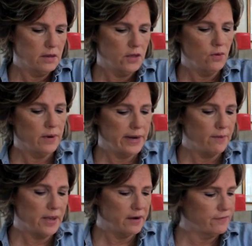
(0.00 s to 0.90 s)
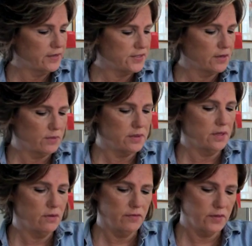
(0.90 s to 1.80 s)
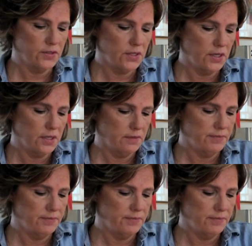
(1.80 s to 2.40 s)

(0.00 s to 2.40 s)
You are now manifesting with the universe here,